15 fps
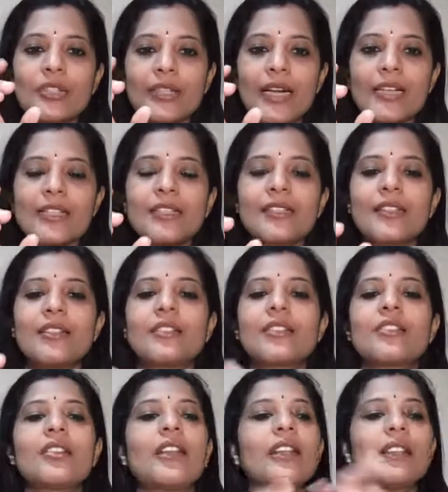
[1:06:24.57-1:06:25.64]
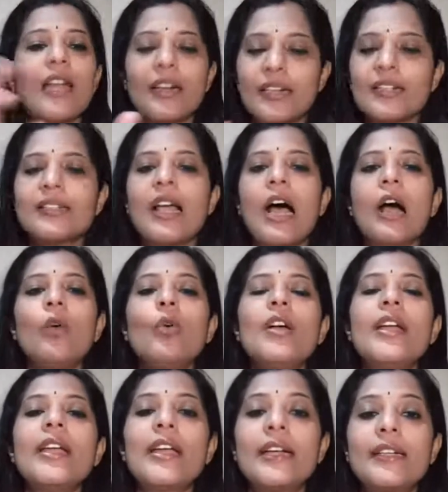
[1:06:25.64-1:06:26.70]
scratching sensation, and that is how
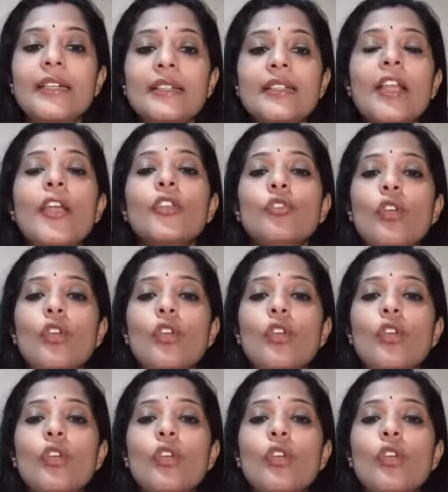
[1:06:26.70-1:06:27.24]
it is.